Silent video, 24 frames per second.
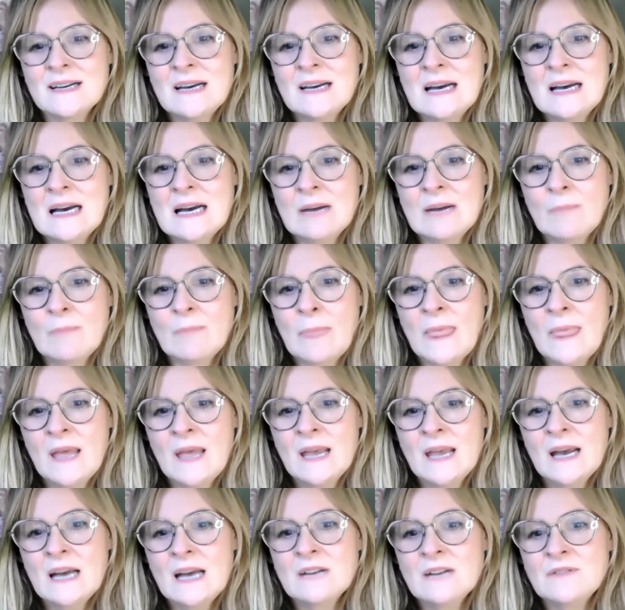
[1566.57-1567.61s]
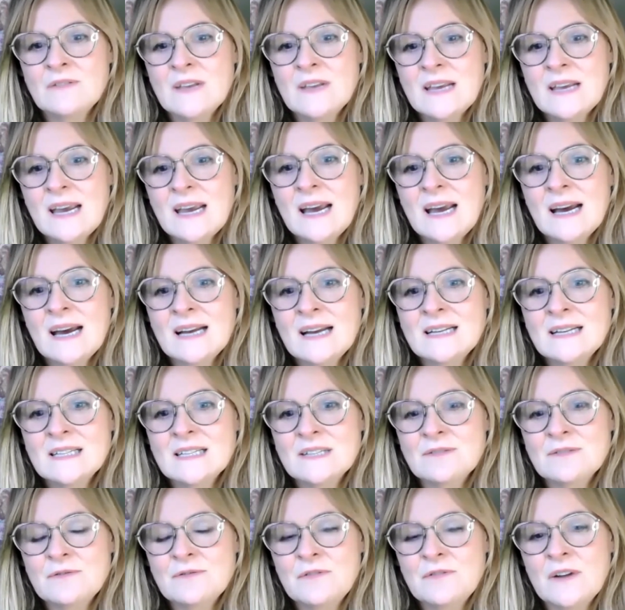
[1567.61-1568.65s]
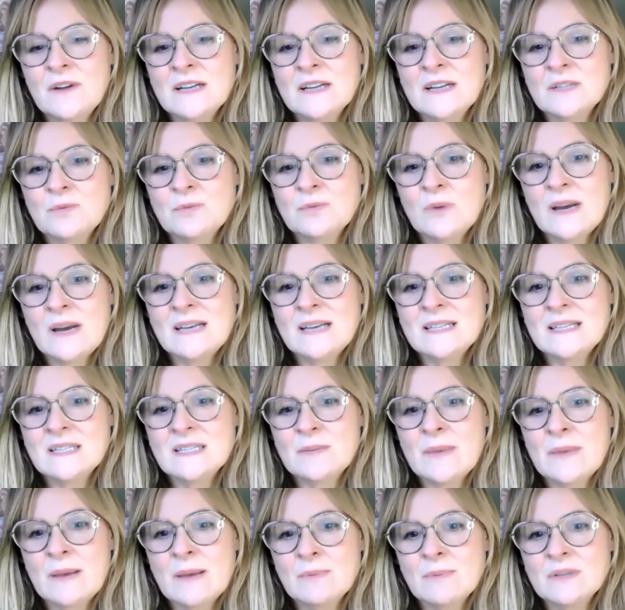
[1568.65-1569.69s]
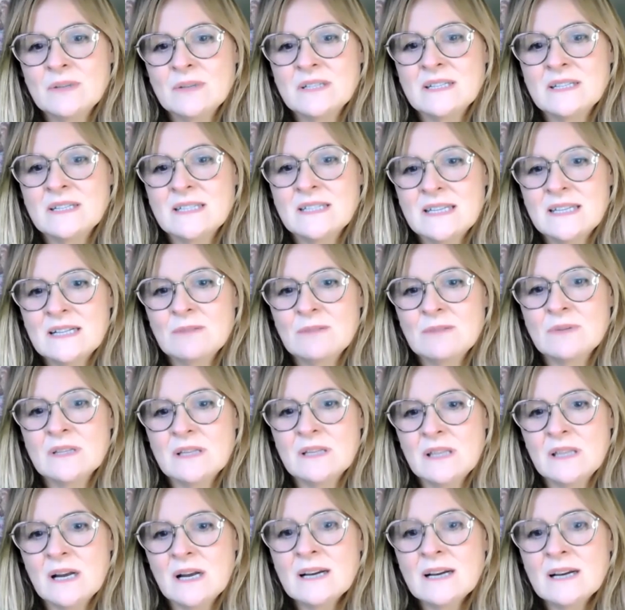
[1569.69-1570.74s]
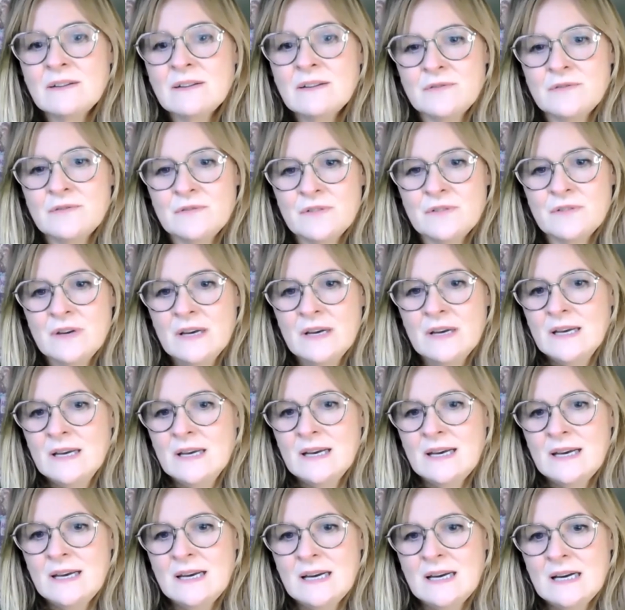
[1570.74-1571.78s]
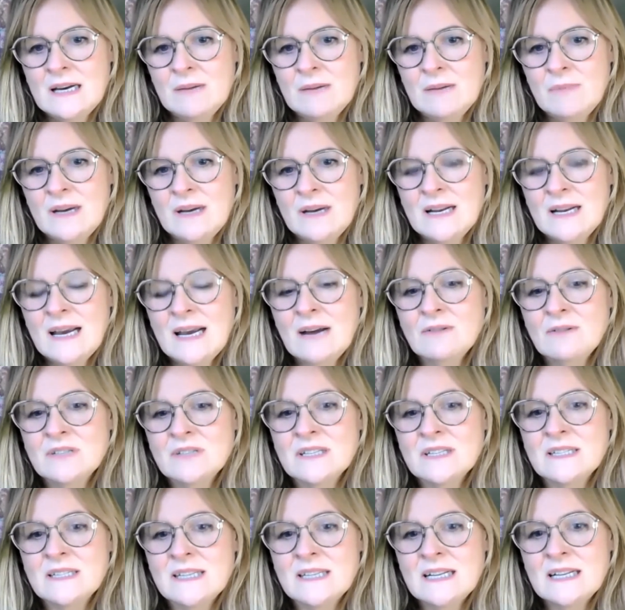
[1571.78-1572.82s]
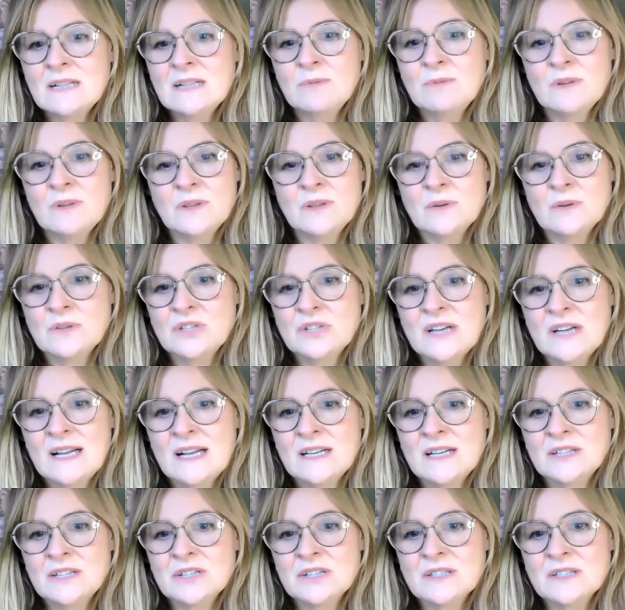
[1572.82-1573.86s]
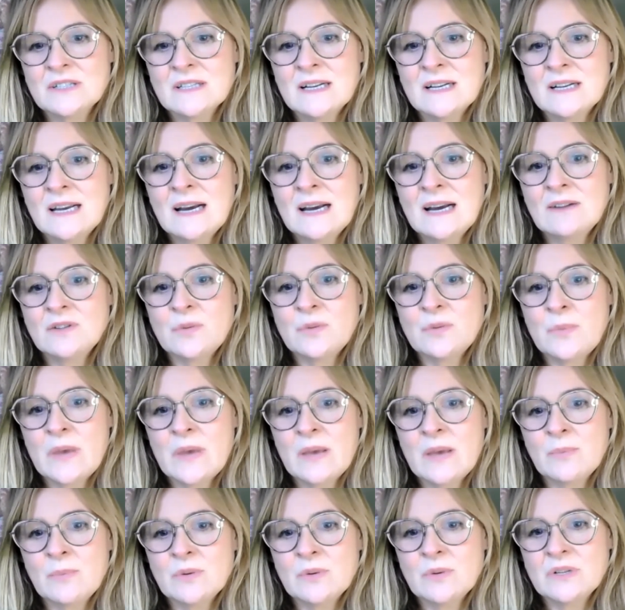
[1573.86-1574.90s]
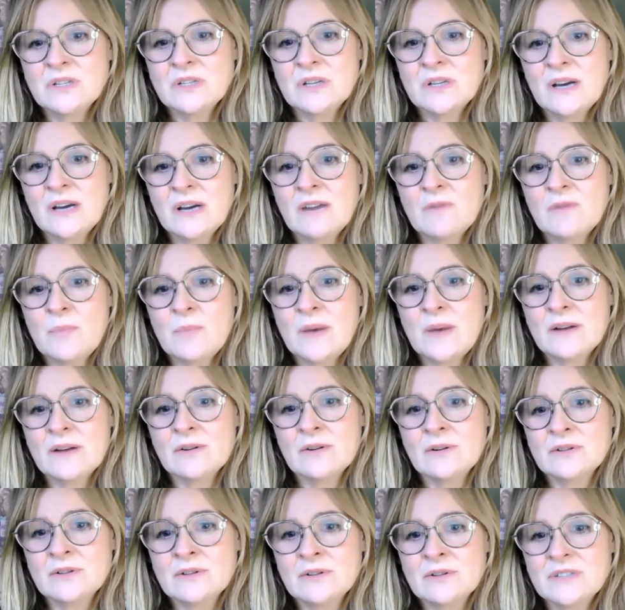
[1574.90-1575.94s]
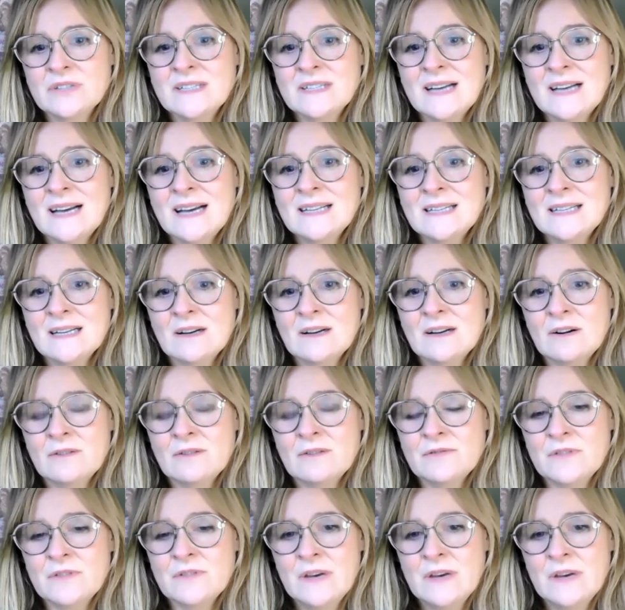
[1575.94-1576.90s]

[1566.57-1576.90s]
And if they can't find ways to be able to deal with life, and how to deal with those challenges and how to be able to have a better understanding of